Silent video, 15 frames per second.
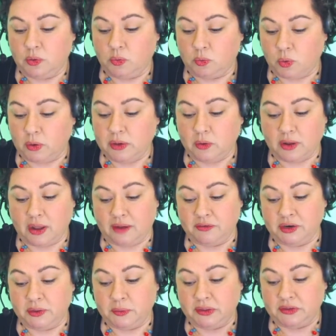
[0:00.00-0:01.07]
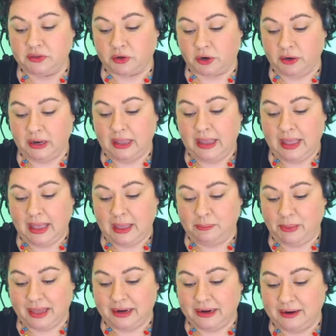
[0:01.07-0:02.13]
Royal covered it with dirt and
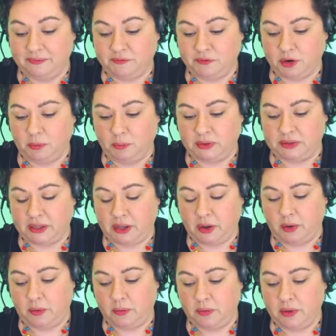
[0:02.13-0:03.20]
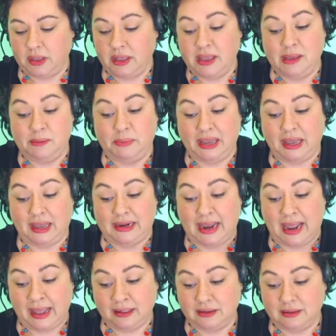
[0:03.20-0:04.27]
patted it firm with the hoe. Behind
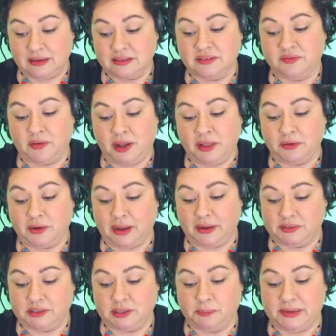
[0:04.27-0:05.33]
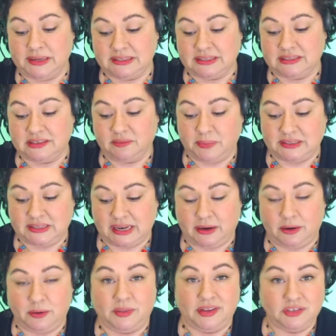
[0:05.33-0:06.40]
Alice, Father covered the pieces of
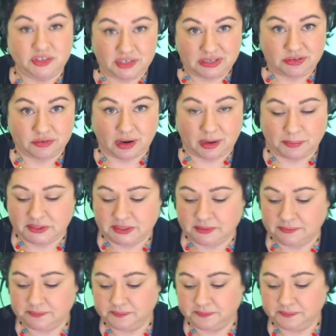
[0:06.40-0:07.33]
potato that she dropped.